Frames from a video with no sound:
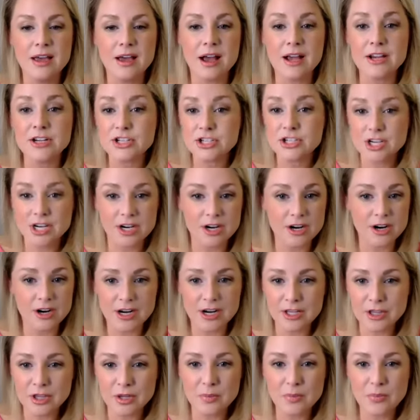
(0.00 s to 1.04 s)
I share
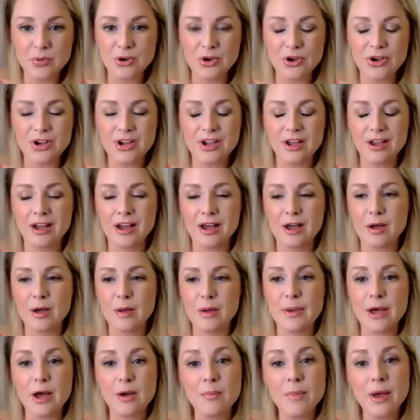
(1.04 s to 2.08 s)
in the book
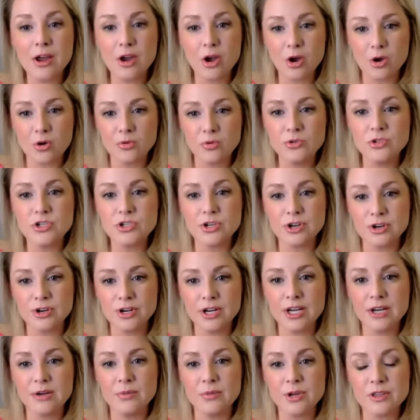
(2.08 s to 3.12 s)
about my own
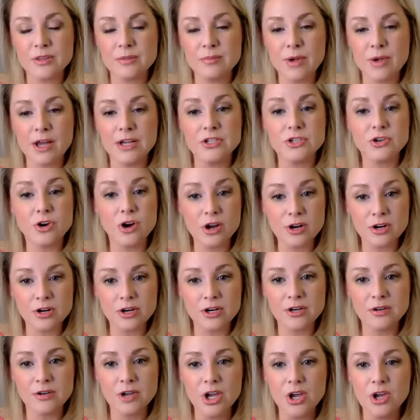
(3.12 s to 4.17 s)
journey with my
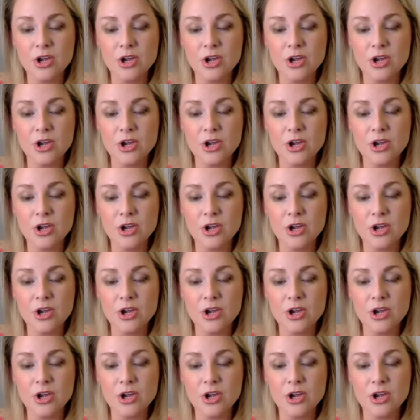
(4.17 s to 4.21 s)
daughter